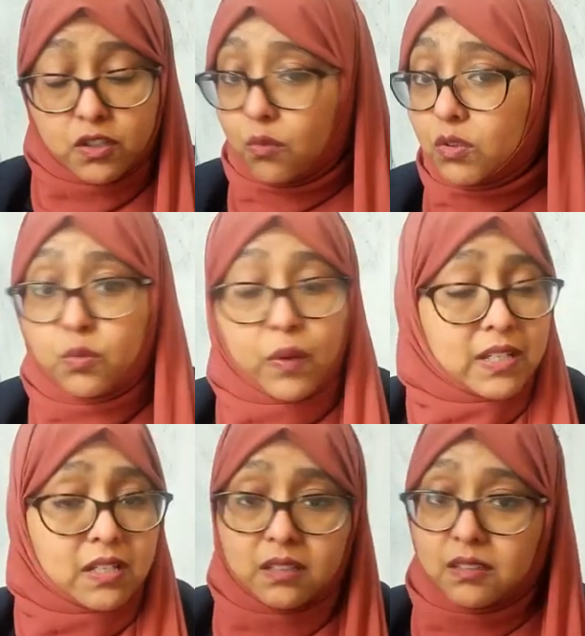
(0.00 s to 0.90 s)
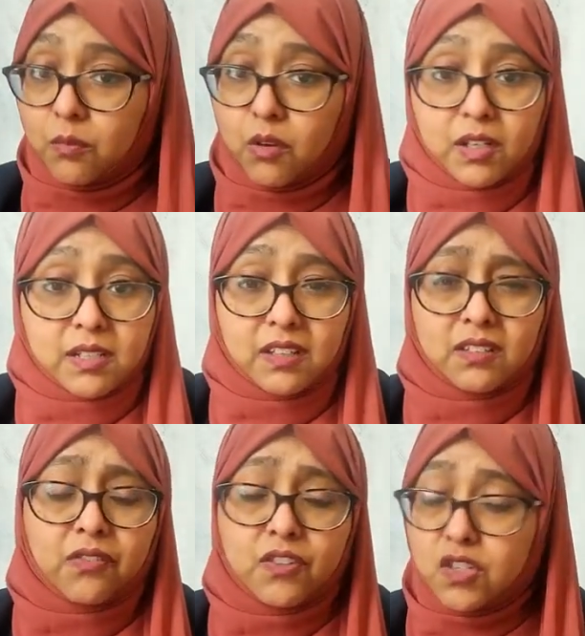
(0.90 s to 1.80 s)
don't want to wait till the summer holidays,
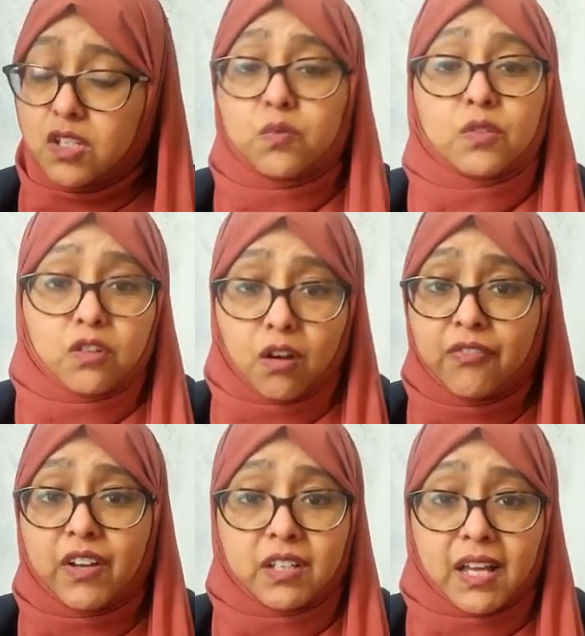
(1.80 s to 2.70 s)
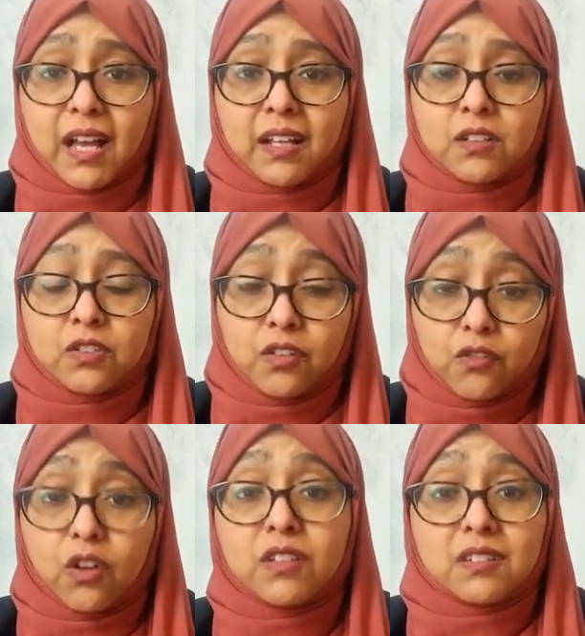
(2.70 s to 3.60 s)
if you just want an offer in your hand, so you've
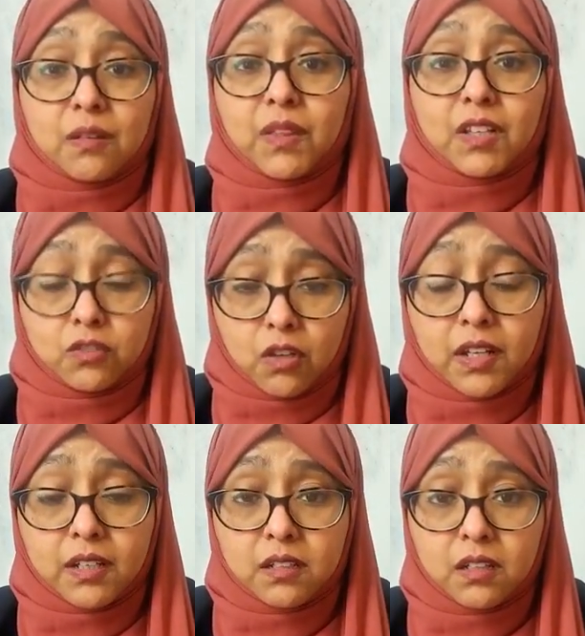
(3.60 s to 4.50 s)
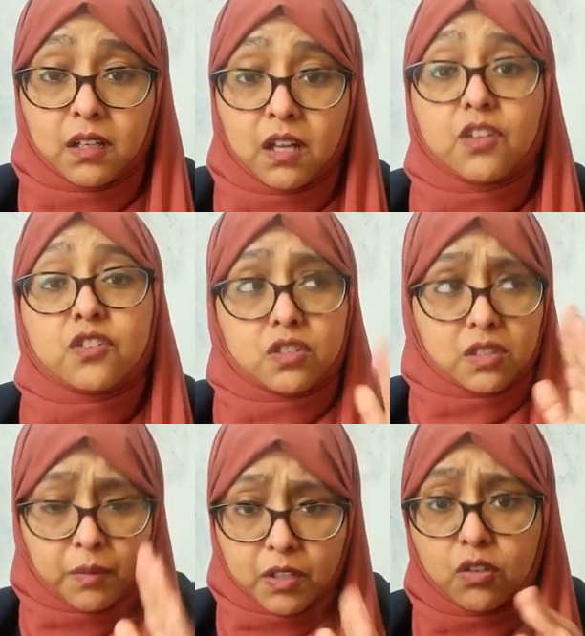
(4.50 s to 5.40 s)
got something solid,
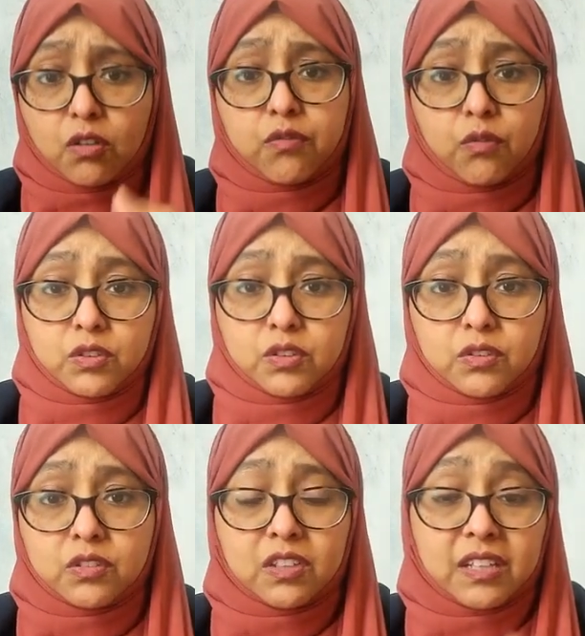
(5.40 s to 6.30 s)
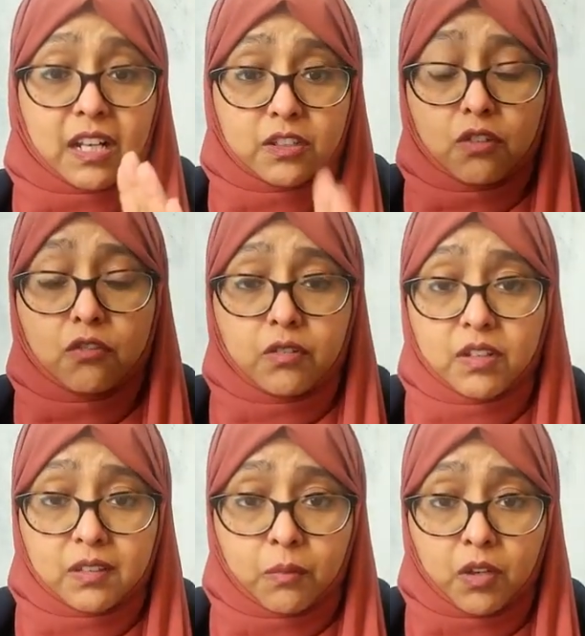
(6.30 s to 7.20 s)
something to look forward to, so then I don't ruin your
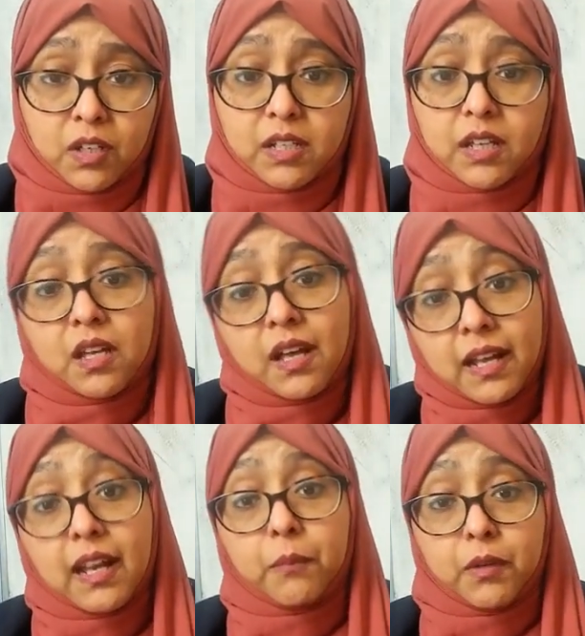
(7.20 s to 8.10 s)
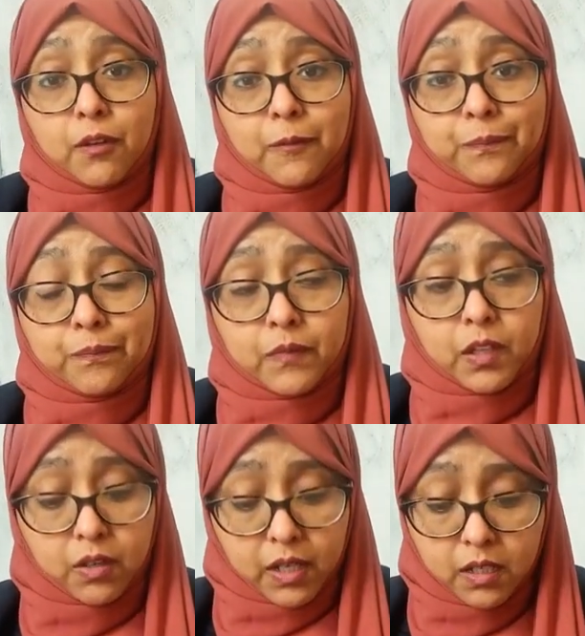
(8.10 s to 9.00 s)
summer holiday, let me know.
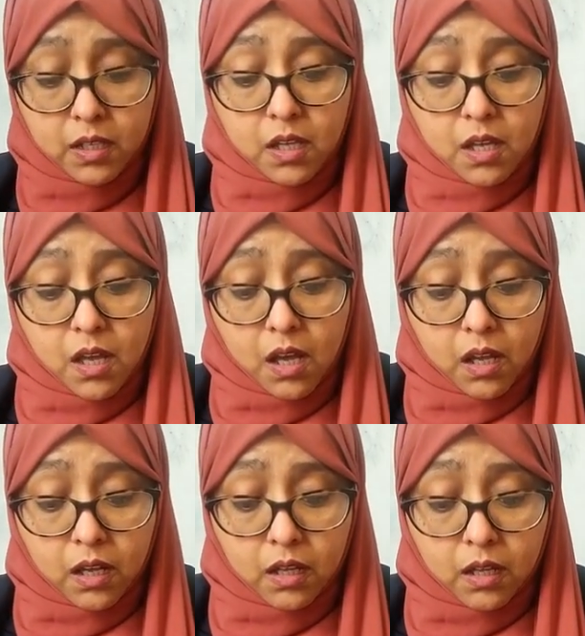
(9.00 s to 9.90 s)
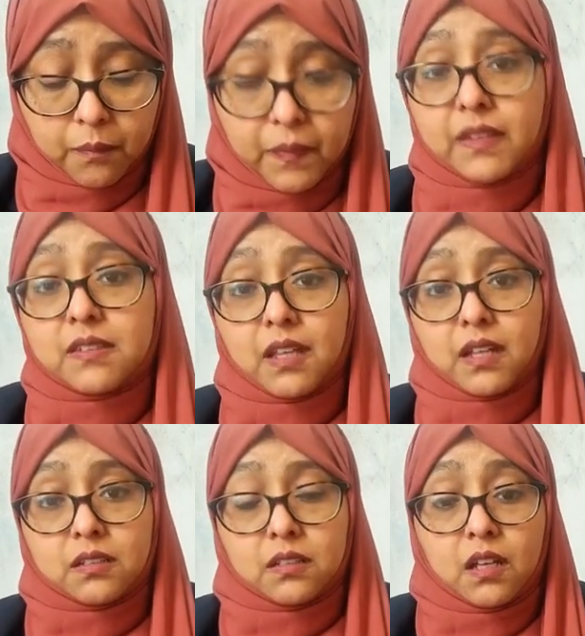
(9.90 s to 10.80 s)
Okay? That's
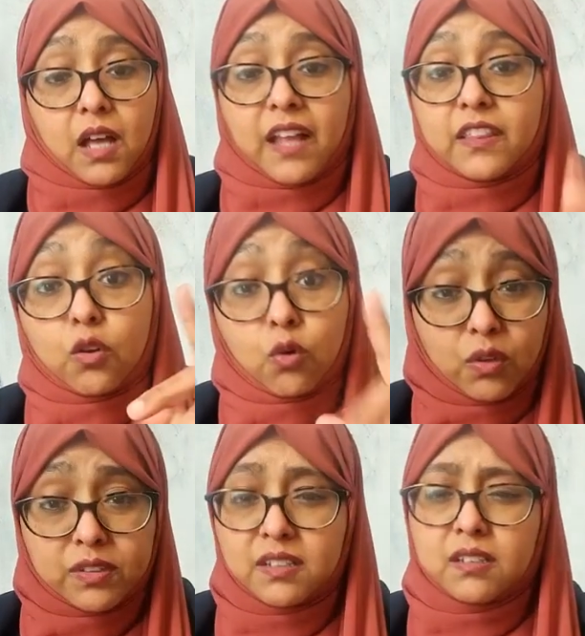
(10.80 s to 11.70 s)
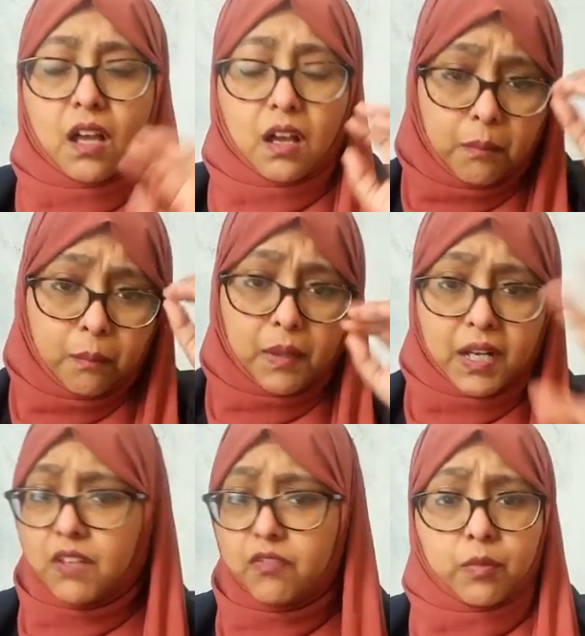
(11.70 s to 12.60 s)
that. And the courses is
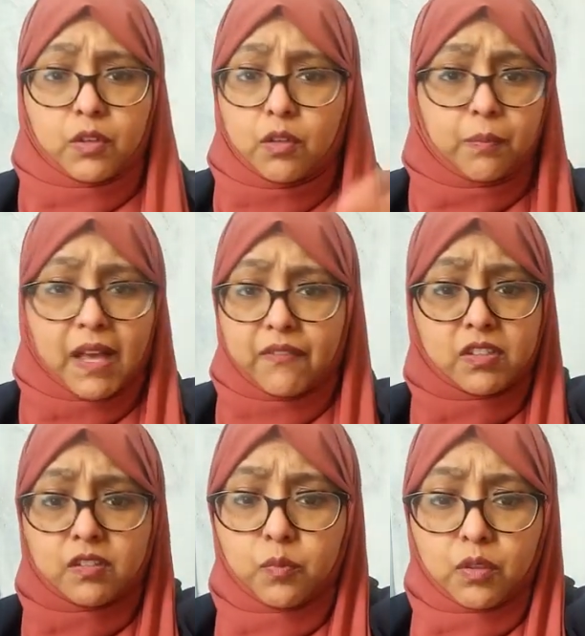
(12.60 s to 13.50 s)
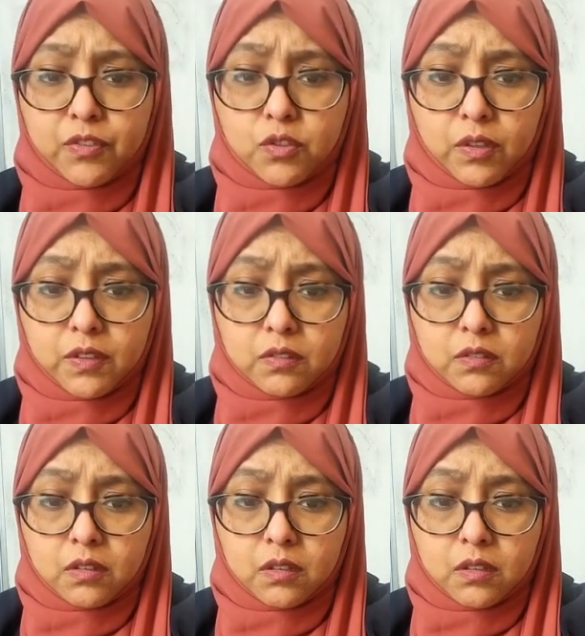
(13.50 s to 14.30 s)
unbelievable. You'd be ever so spoiled for choice.